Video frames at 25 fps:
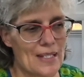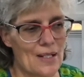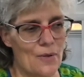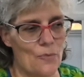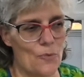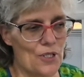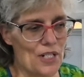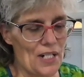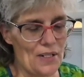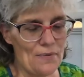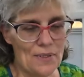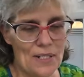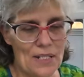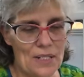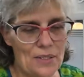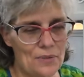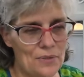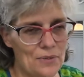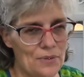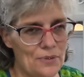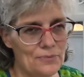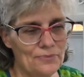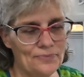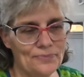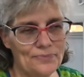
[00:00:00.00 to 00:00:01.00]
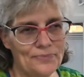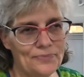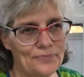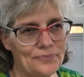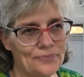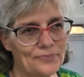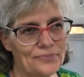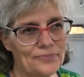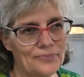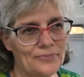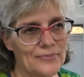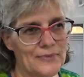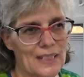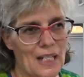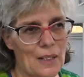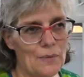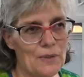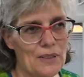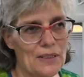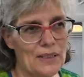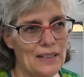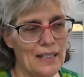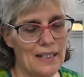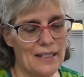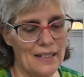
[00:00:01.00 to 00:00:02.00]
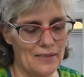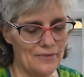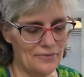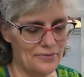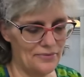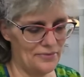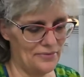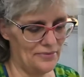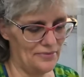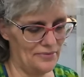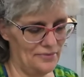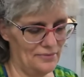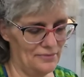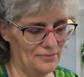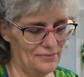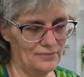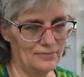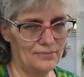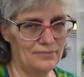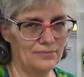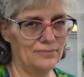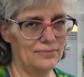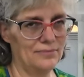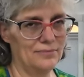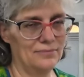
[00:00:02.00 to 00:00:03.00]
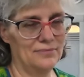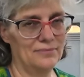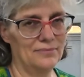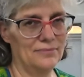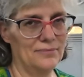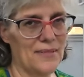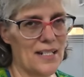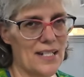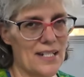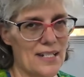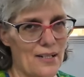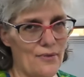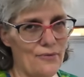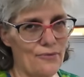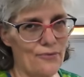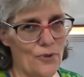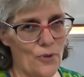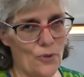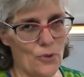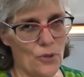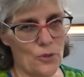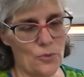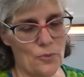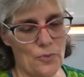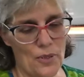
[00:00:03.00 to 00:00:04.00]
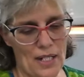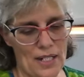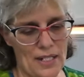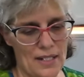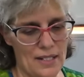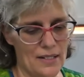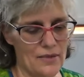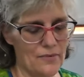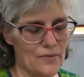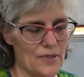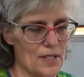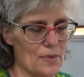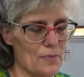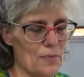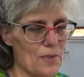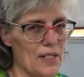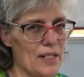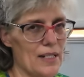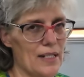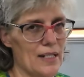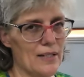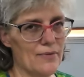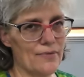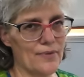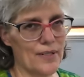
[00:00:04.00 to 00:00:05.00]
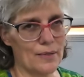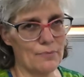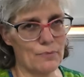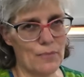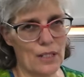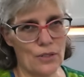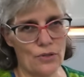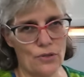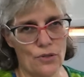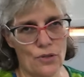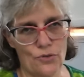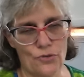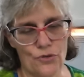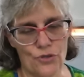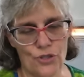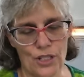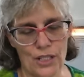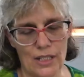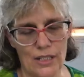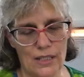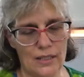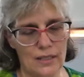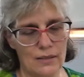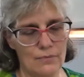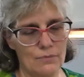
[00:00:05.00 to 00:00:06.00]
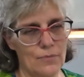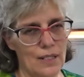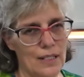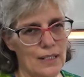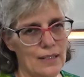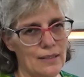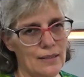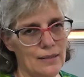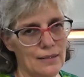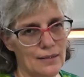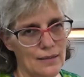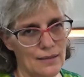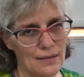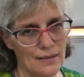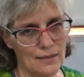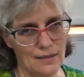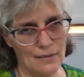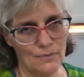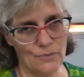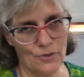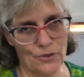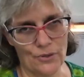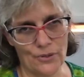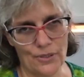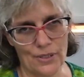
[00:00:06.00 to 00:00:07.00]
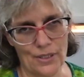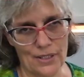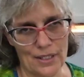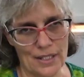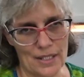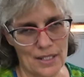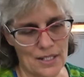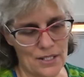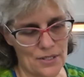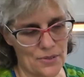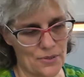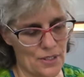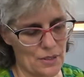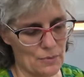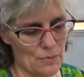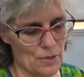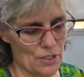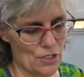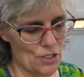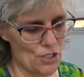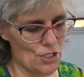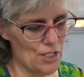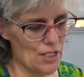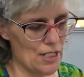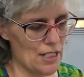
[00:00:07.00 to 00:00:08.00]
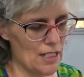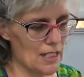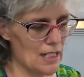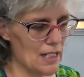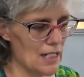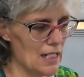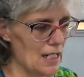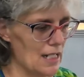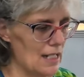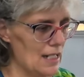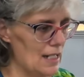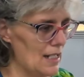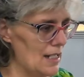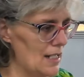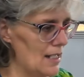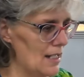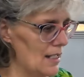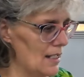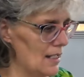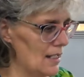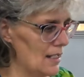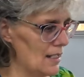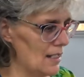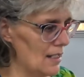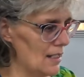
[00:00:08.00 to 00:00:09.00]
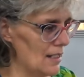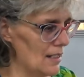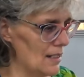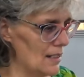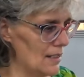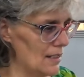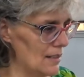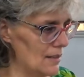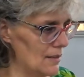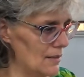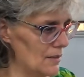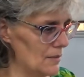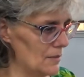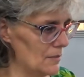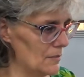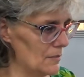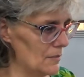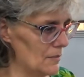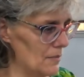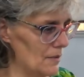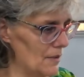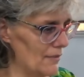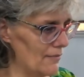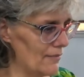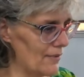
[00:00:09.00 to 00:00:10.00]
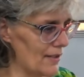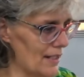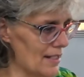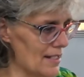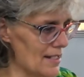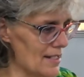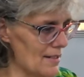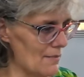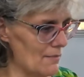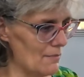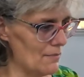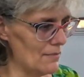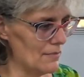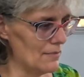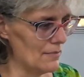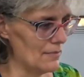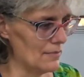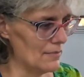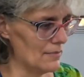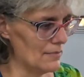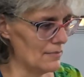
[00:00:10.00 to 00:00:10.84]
whatever you do, I mean, I have stuff for rock painting with me, I've got my crochet, my embroidery and sewing machine, I've got some